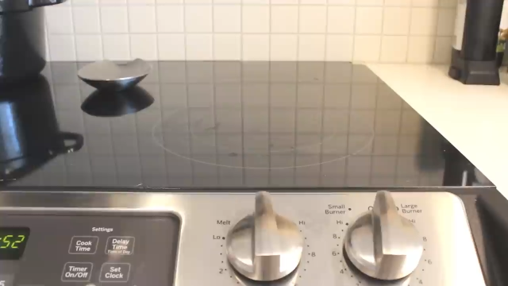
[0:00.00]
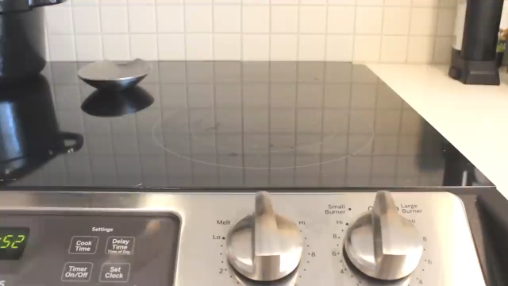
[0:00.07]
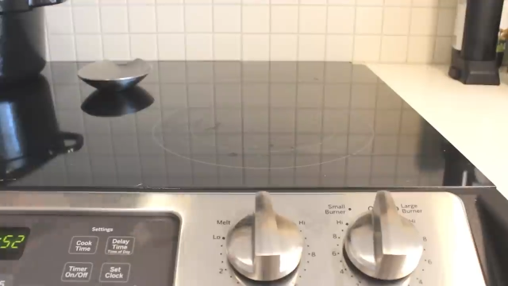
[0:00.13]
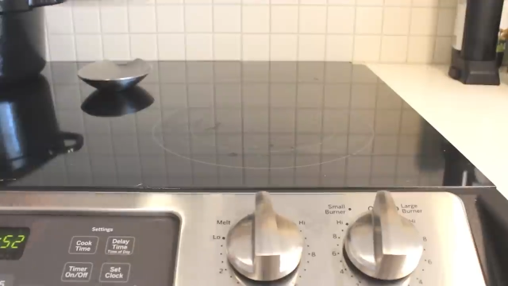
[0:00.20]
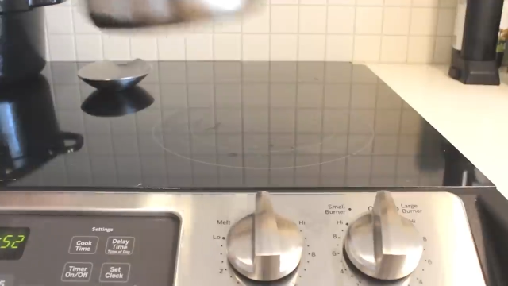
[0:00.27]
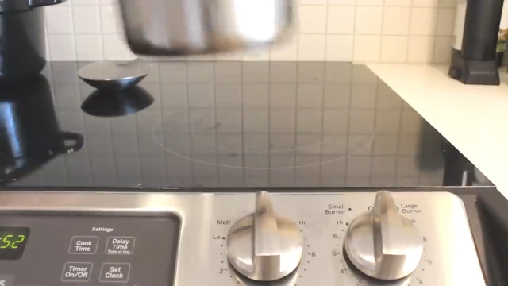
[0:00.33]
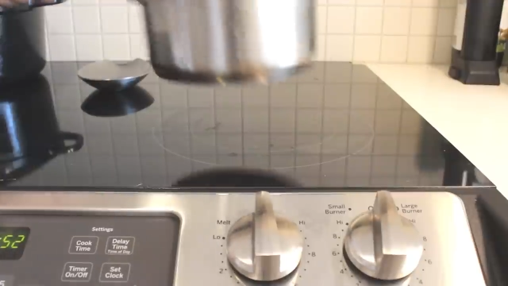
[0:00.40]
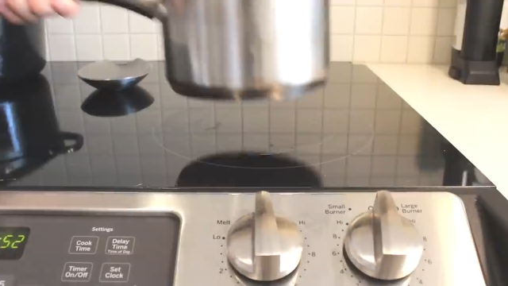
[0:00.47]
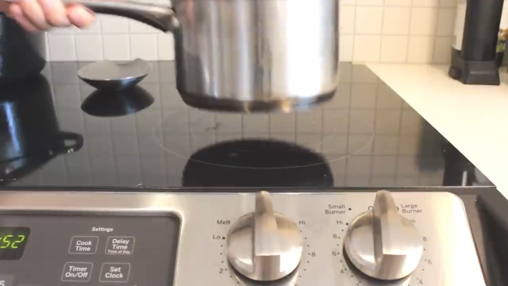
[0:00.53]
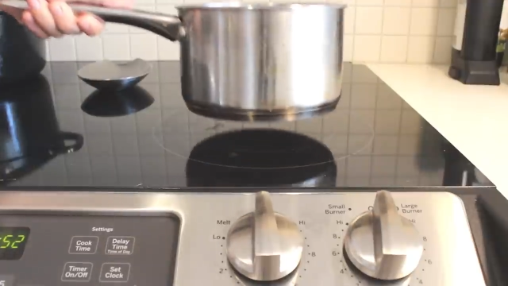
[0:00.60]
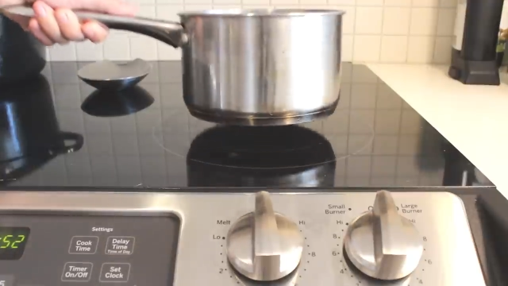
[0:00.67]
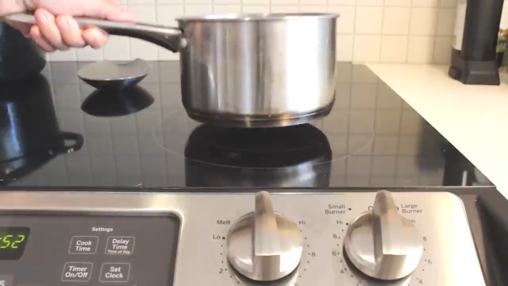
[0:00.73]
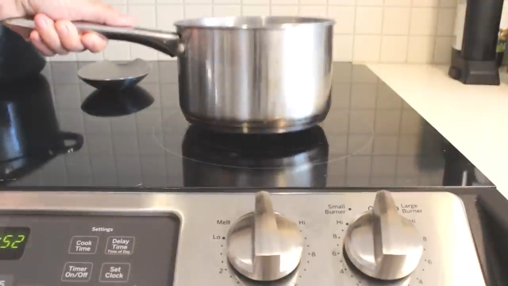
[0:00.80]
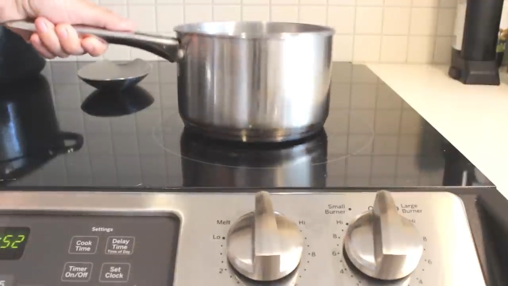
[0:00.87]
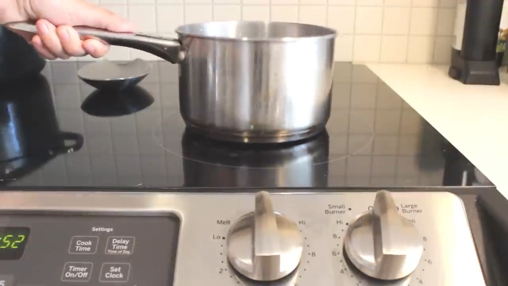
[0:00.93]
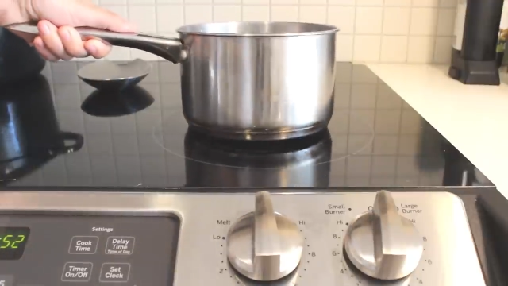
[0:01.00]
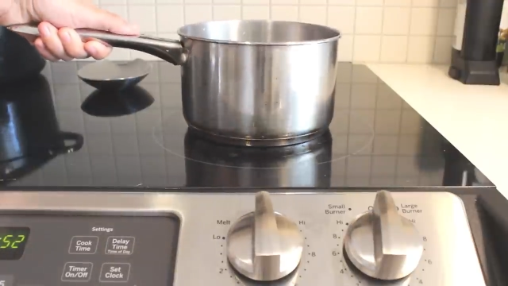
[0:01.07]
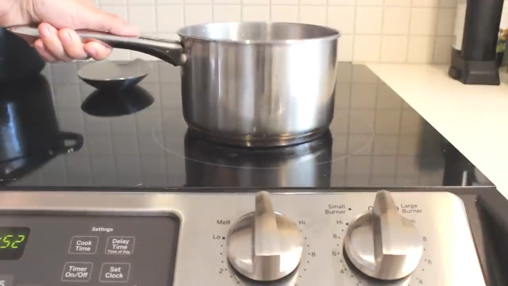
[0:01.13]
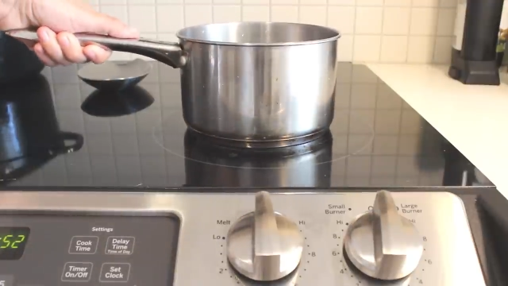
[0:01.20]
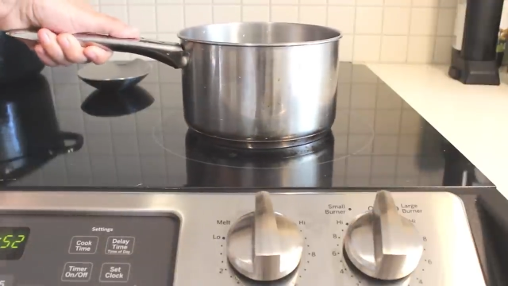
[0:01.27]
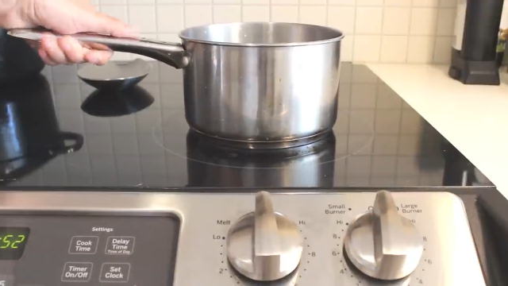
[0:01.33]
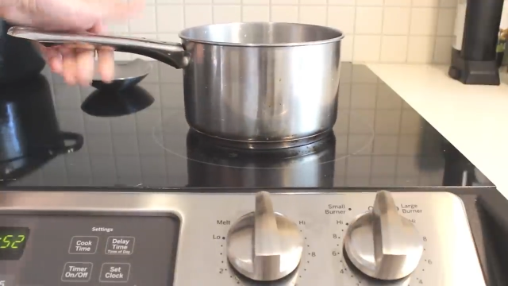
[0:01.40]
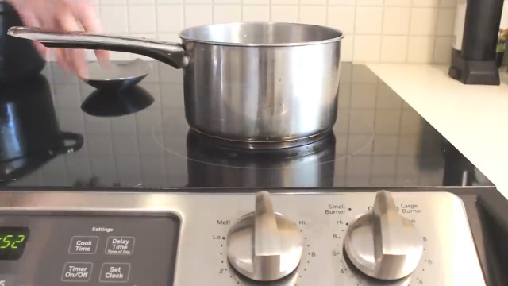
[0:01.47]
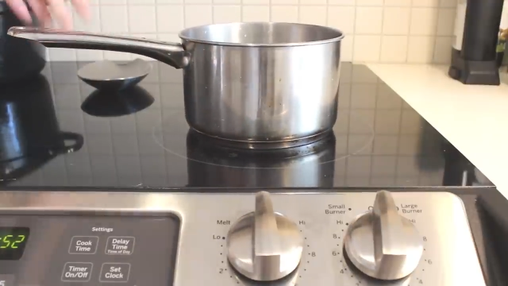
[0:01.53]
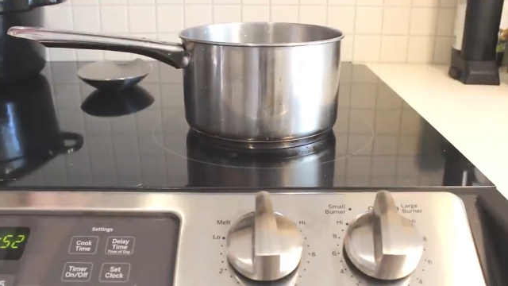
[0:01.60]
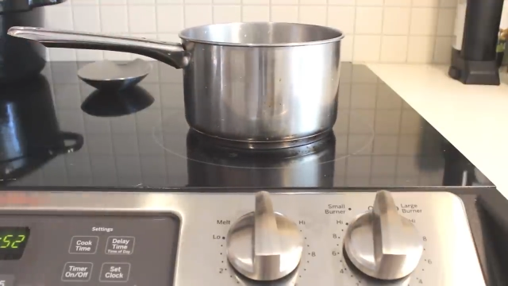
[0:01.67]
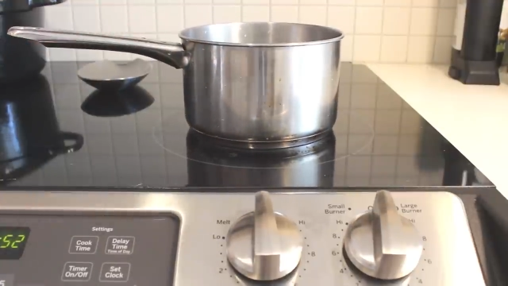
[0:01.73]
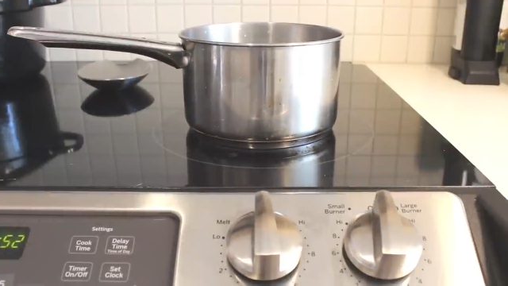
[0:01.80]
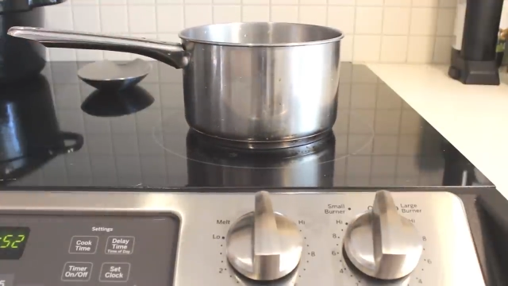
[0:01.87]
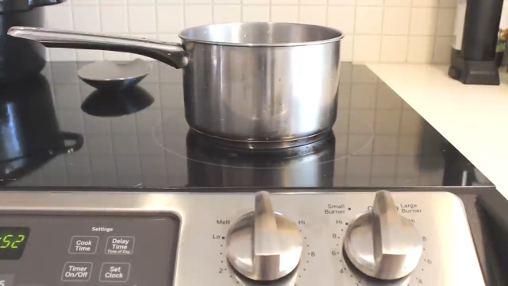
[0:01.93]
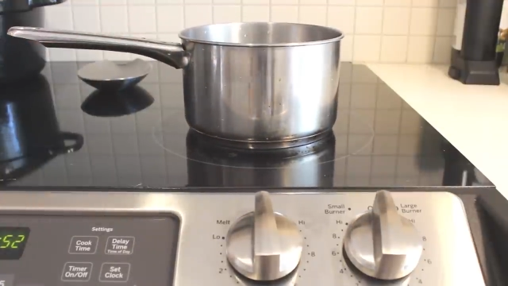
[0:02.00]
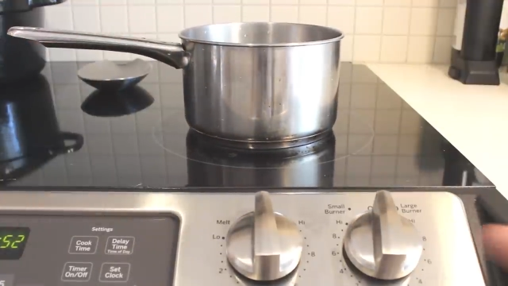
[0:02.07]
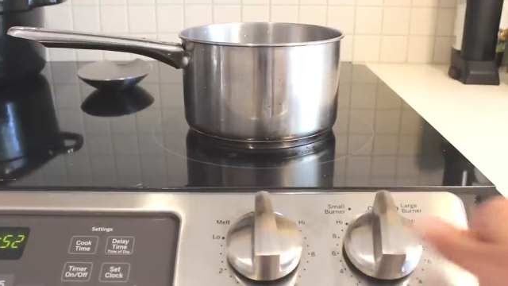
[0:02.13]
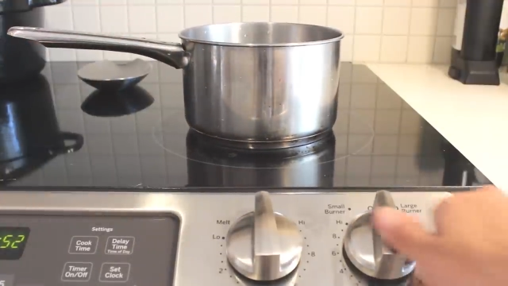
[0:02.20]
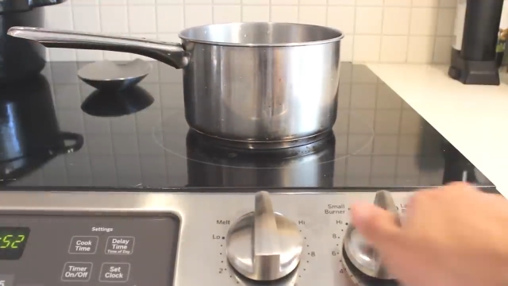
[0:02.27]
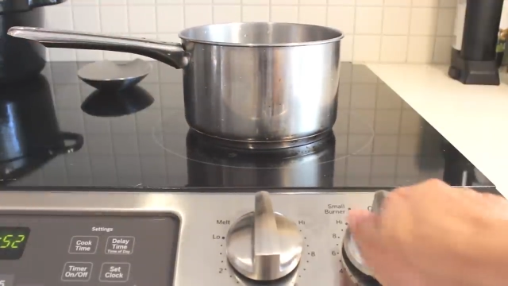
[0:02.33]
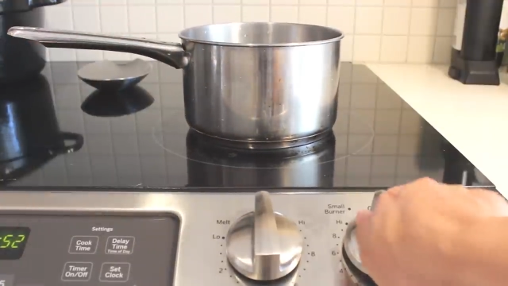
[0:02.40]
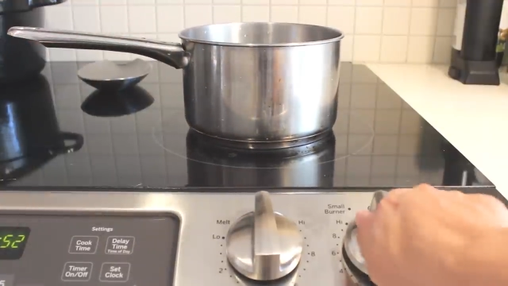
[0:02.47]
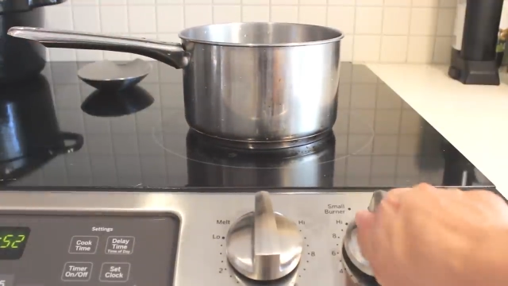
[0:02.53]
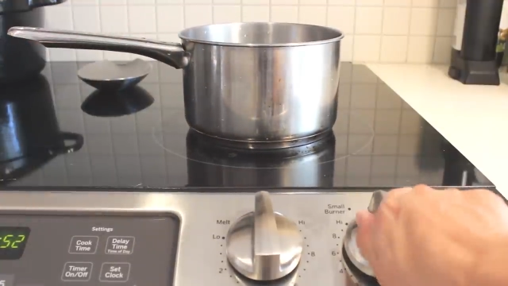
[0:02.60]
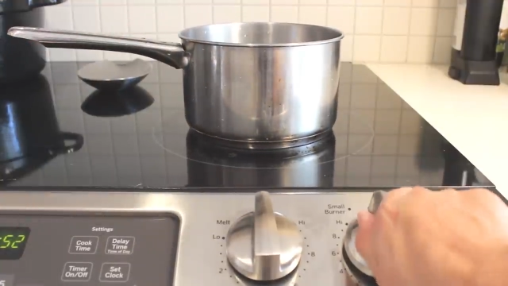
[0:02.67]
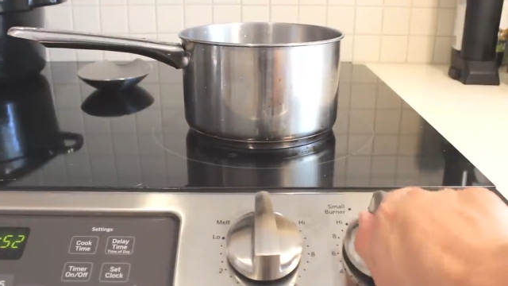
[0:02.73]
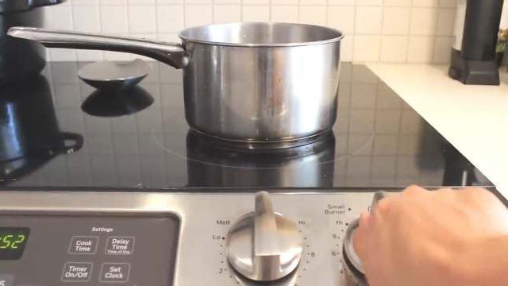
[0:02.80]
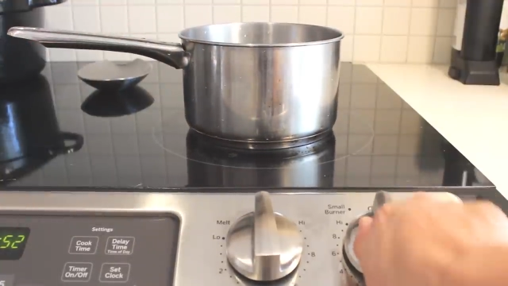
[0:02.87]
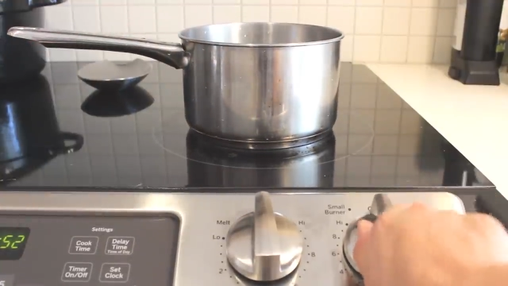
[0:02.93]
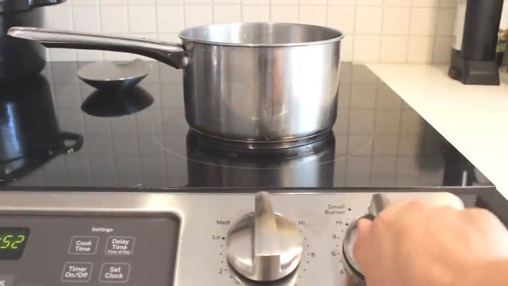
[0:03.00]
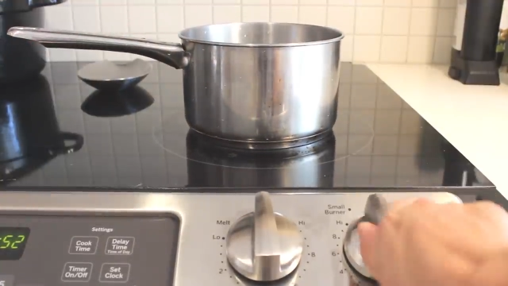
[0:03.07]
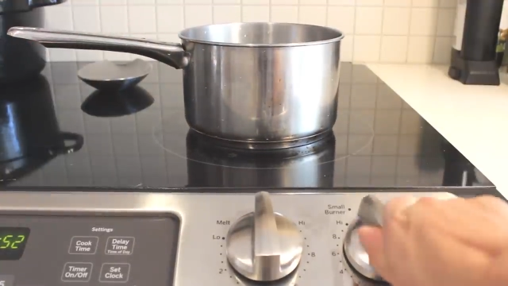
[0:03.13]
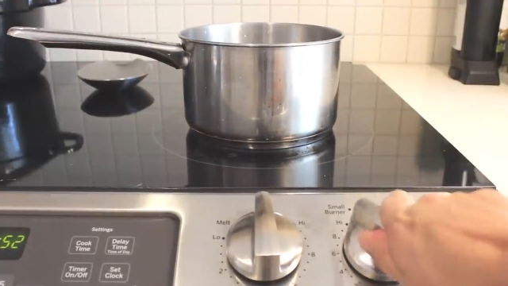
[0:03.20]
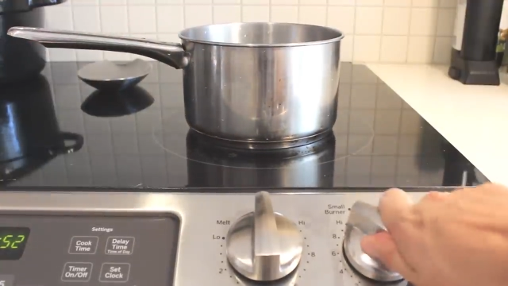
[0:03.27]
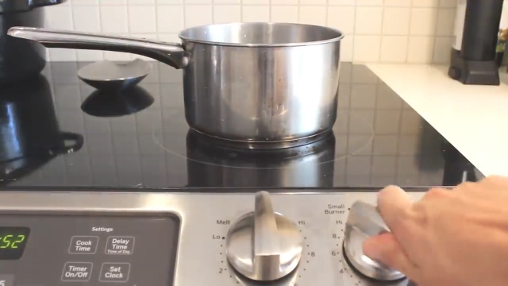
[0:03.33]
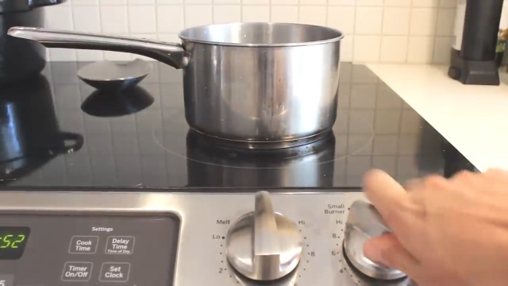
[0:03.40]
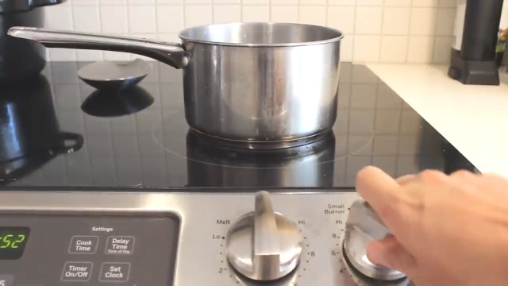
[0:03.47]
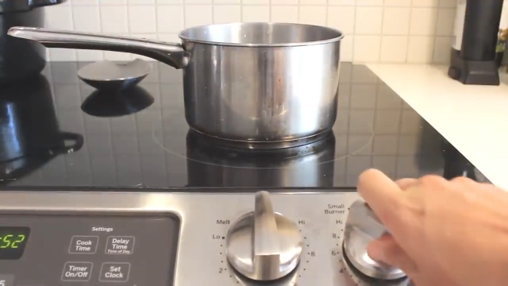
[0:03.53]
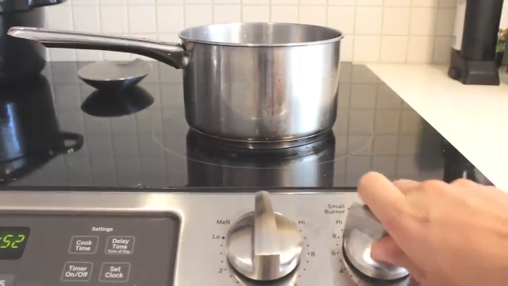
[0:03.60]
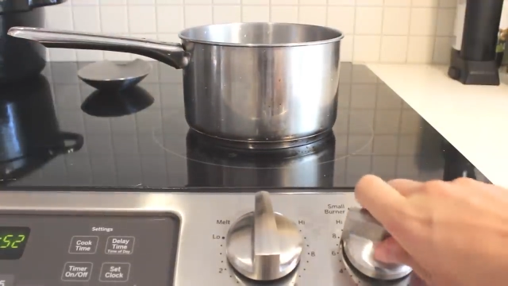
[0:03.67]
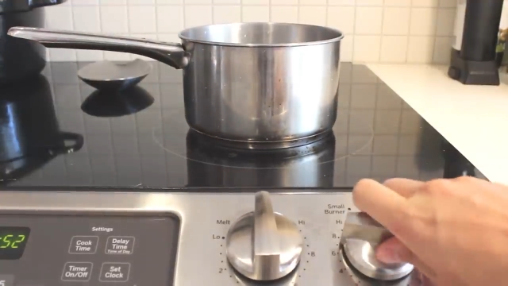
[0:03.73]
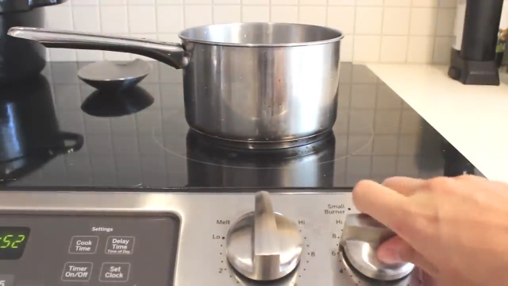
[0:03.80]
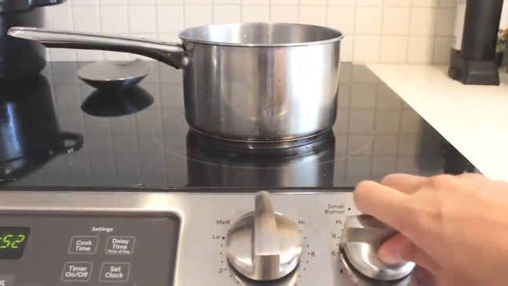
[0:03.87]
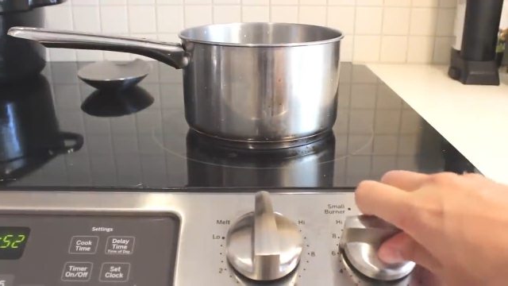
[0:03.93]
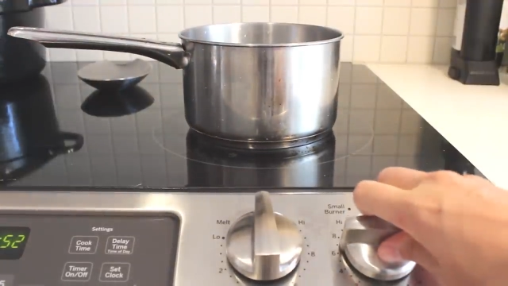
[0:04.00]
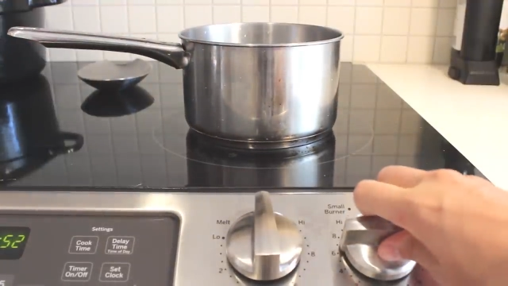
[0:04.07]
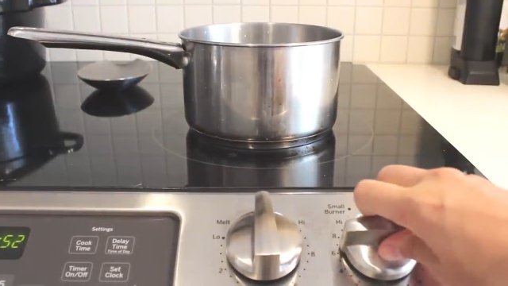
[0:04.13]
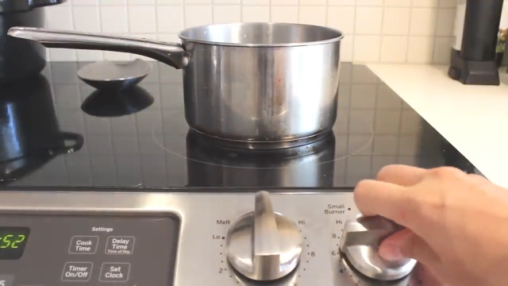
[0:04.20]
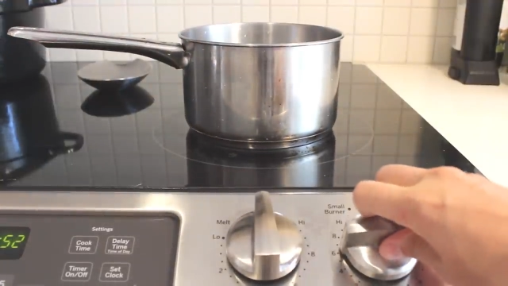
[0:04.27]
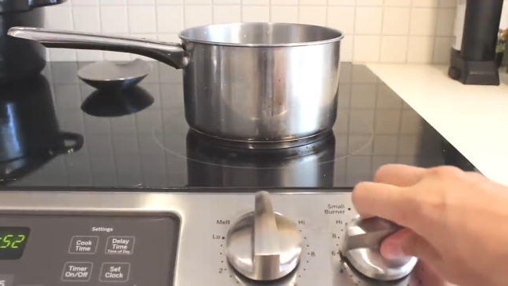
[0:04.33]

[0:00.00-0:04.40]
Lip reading: (no speaker visible)